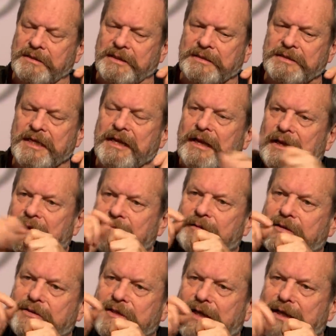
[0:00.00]
and things, and we
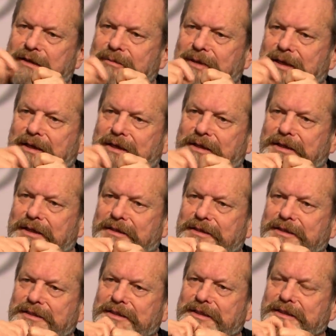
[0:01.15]
used to animate on that
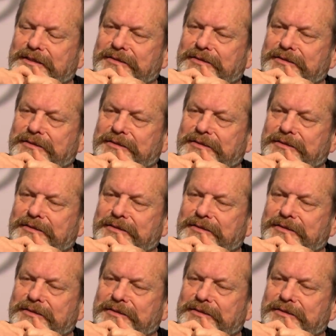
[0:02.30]
things like that.